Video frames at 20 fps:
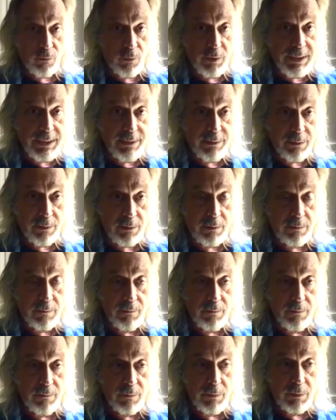Real.
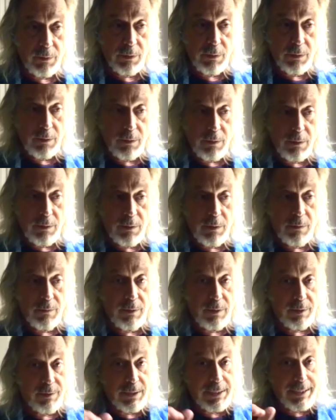The
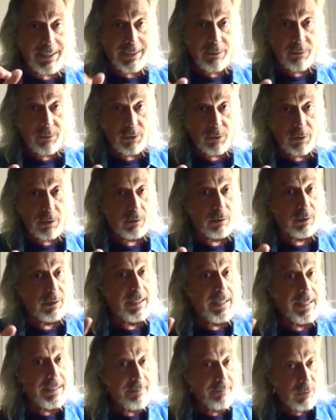title song,
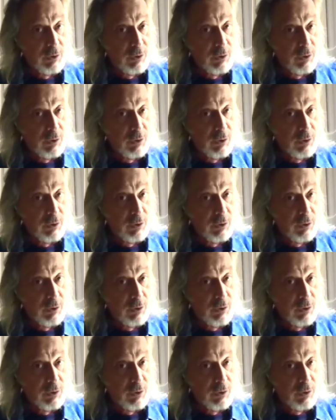Game